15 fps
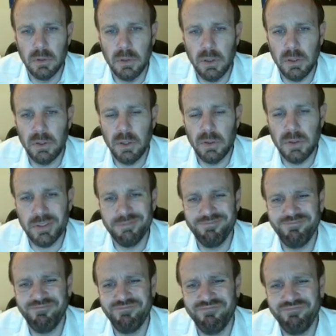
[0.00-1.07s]
adults.
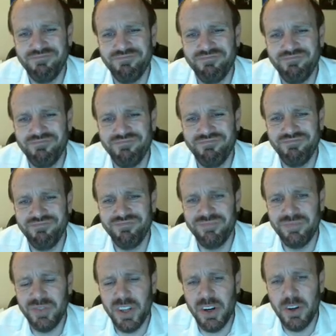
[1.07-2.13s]

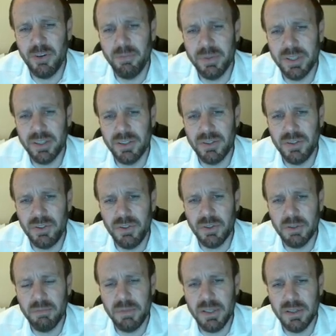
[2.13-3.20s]
No, because you
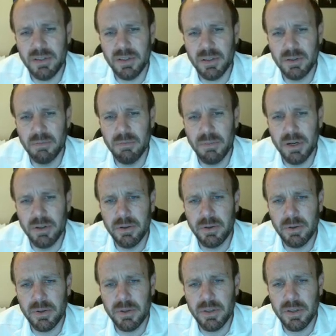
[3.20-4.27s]
can be a single
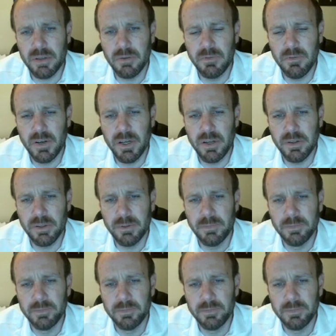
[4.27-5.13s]
mother or a single father.